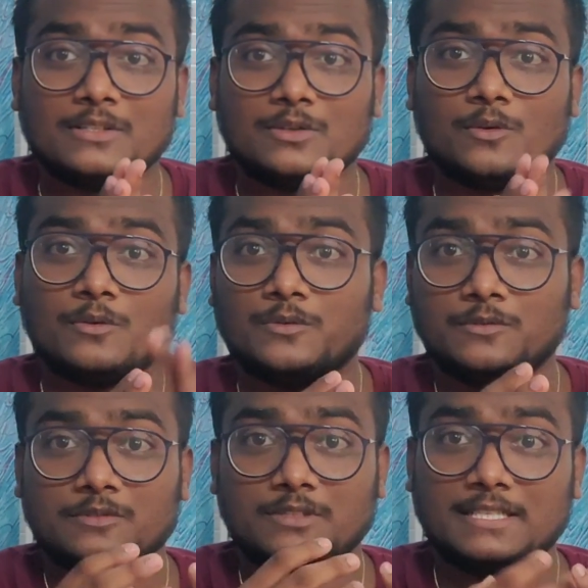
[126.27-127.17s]
So
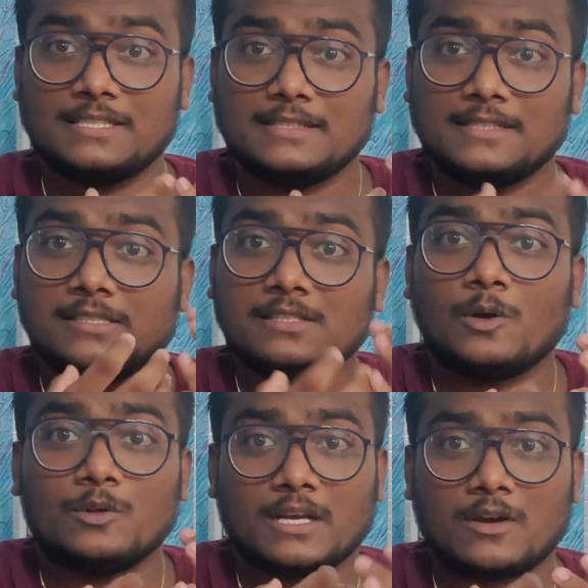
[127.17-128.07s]
this is
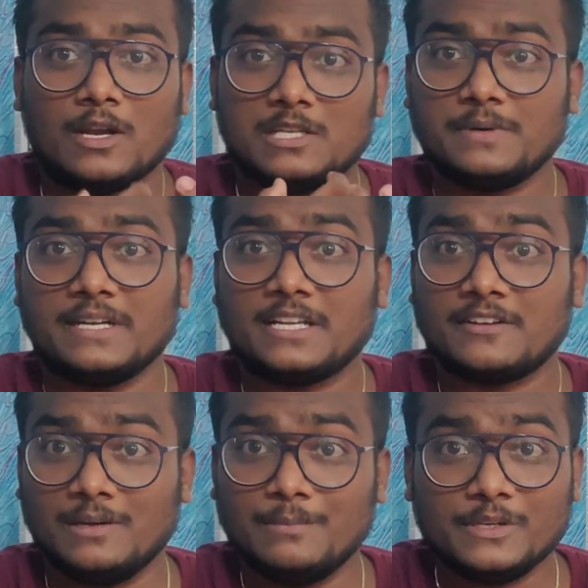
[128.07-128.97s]
how the college
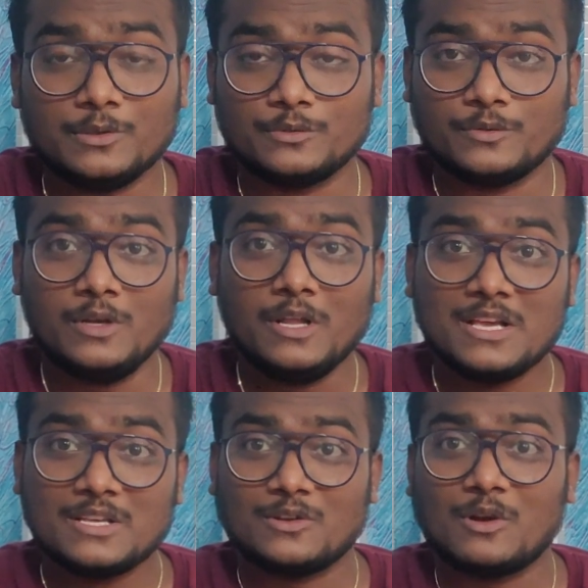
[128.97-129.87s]
predictor will be useful.
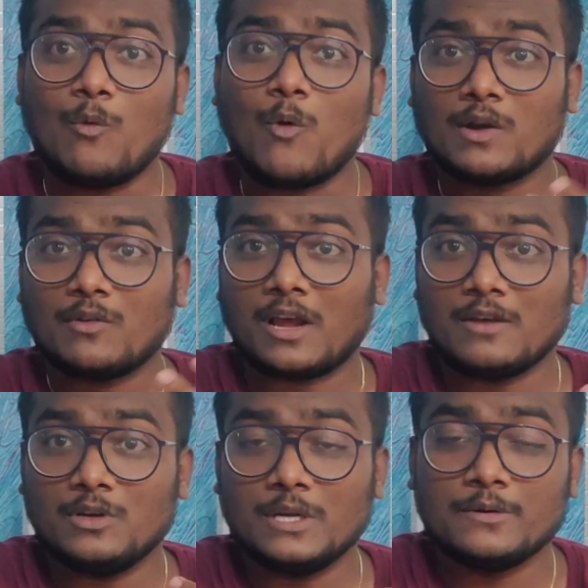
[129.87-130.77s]
So now what
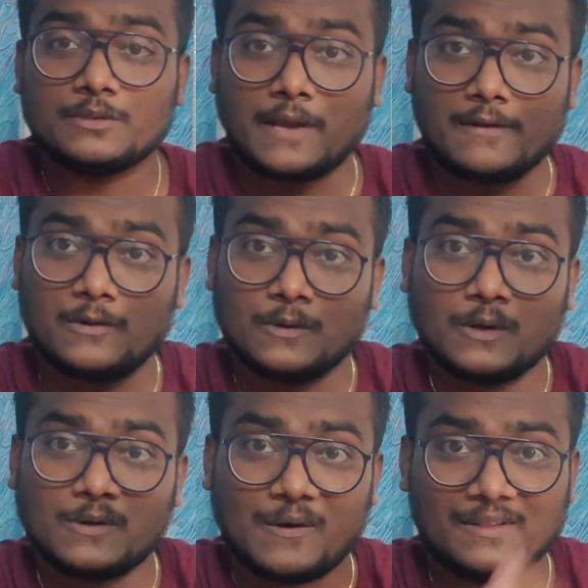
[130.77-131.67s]
I will do, so I will note
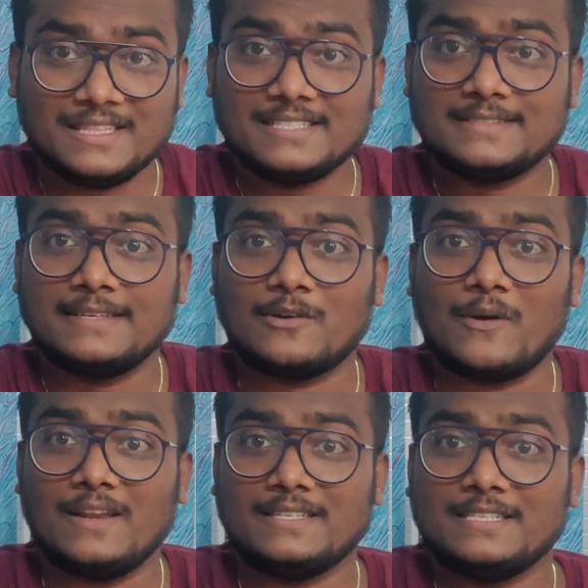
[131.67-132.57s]
down all these
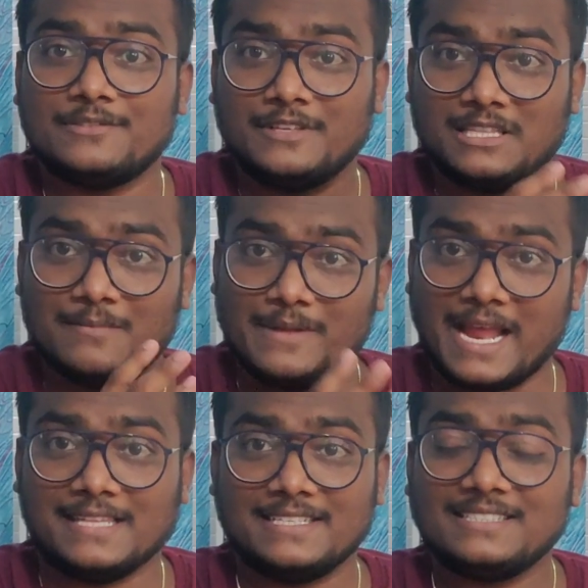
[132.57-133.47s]
colleges the
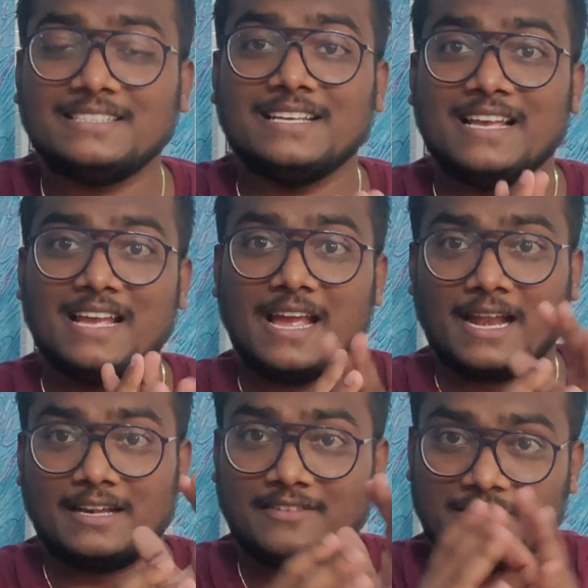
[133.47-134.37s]
branches
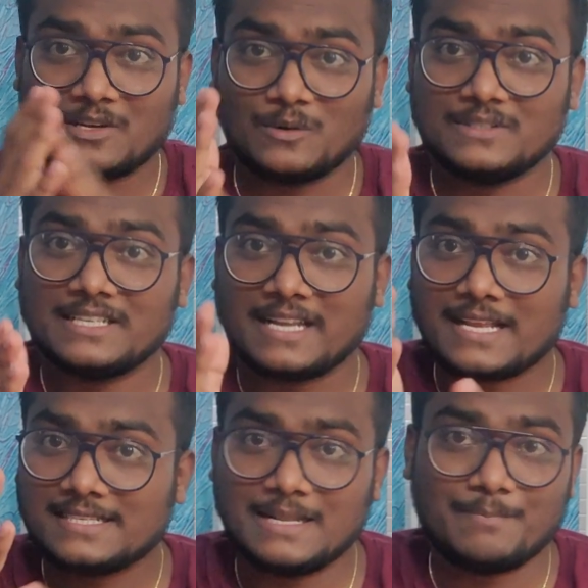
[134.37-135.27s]
and with the closing
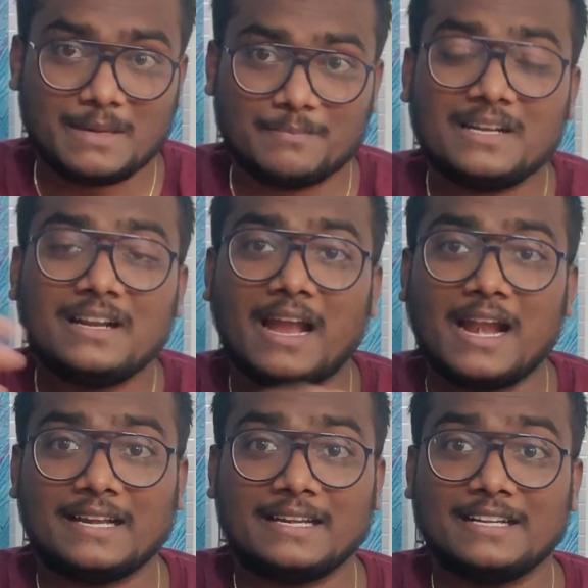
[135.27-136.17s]
ranks in a paper,
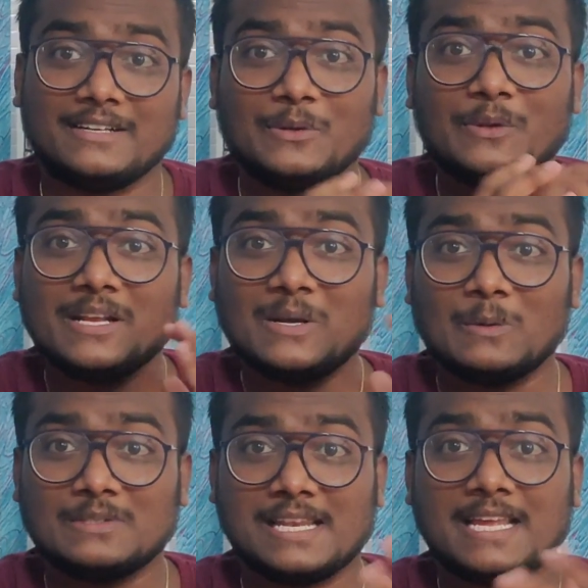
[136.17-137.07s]
and during
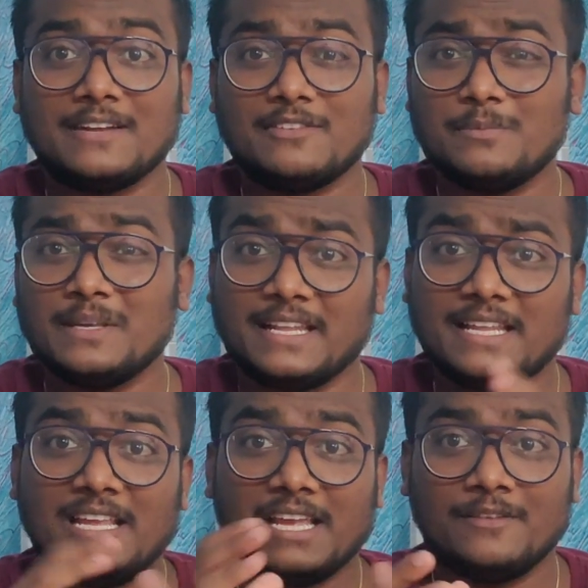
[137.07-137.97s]
counseling it will be
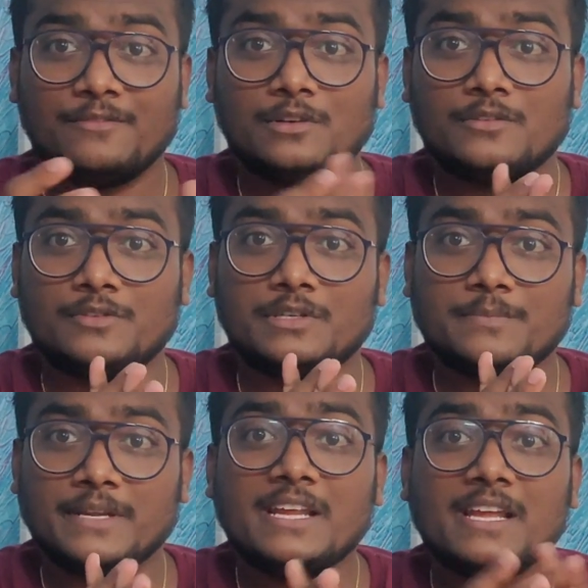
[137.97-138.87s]
really helpful for
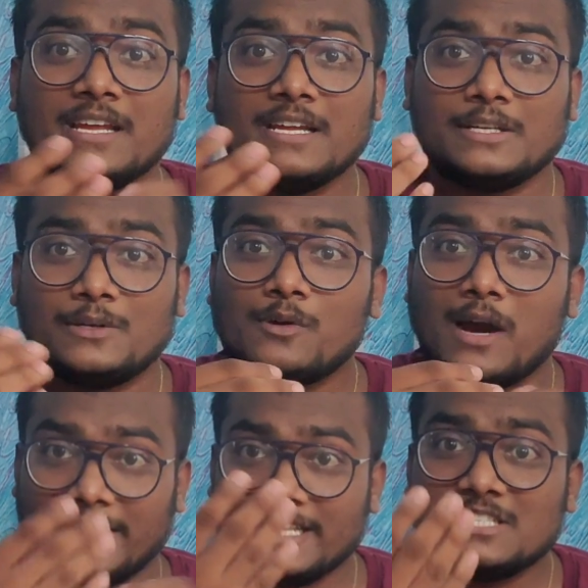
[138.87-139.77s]
me to
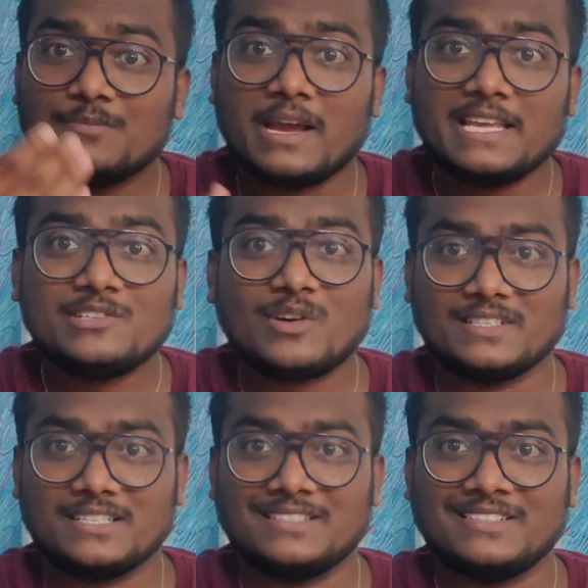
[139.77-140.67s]
arrange my
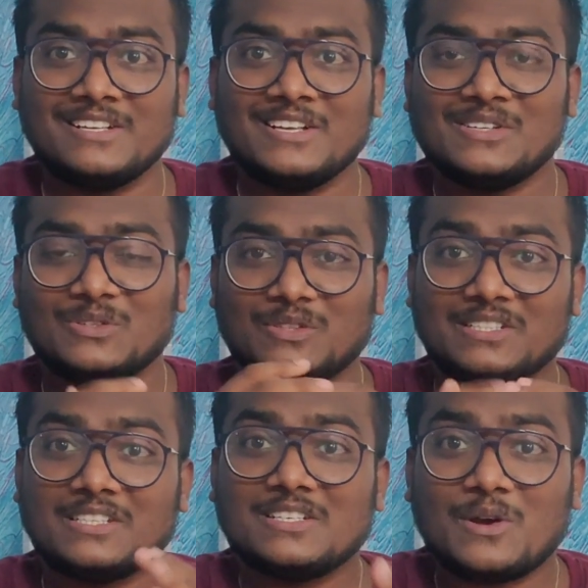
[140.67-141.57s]
choices. So
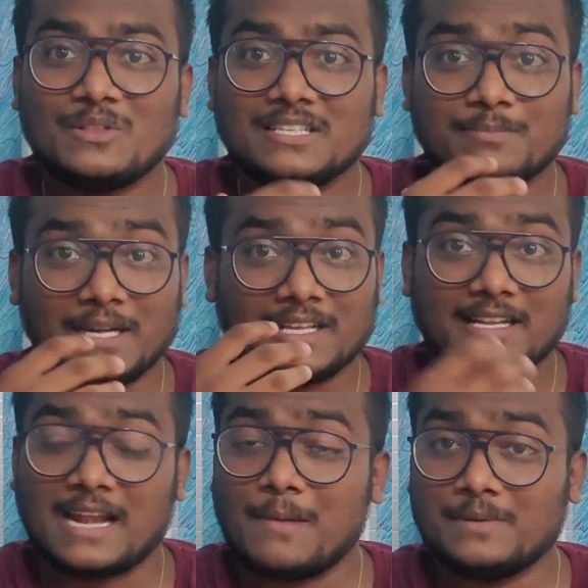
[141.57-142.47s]
this is how this
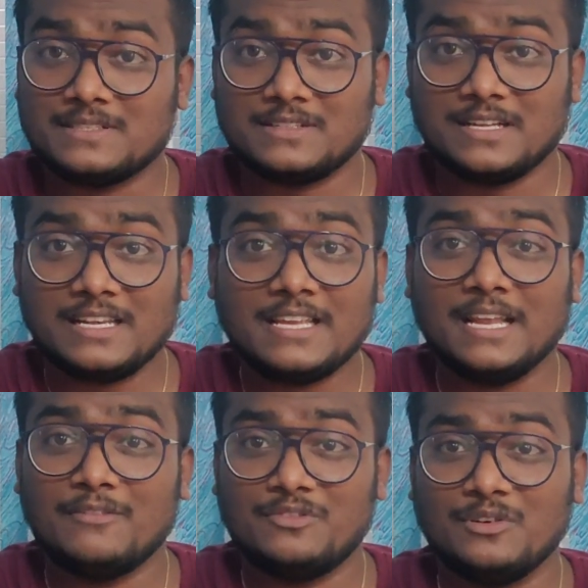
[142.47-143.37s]
particular app is really
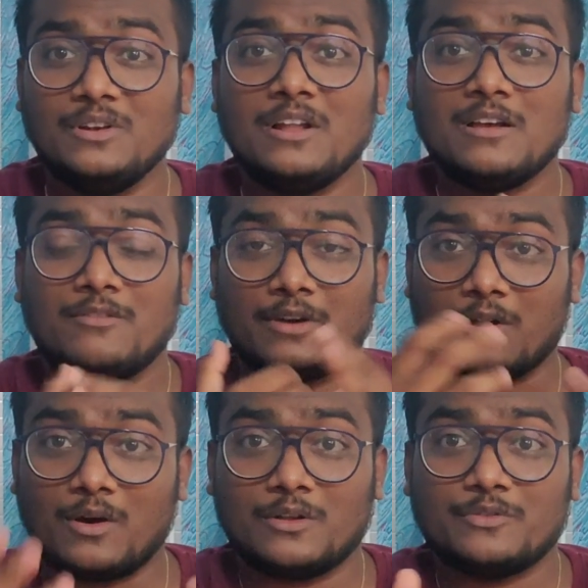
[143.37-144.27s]
helpful for
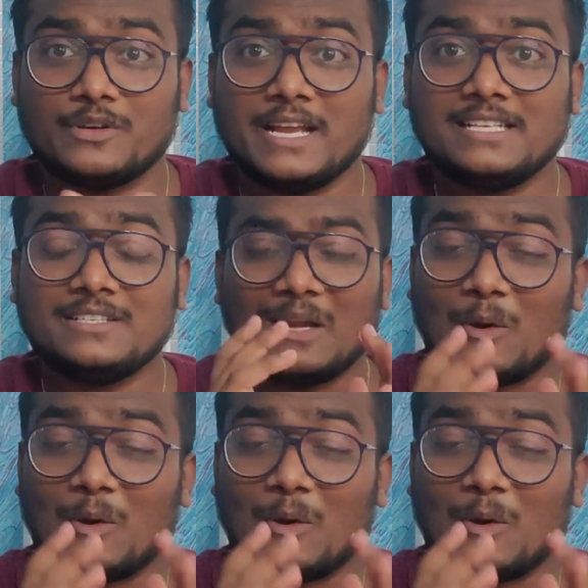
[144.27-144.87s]
all of you guys.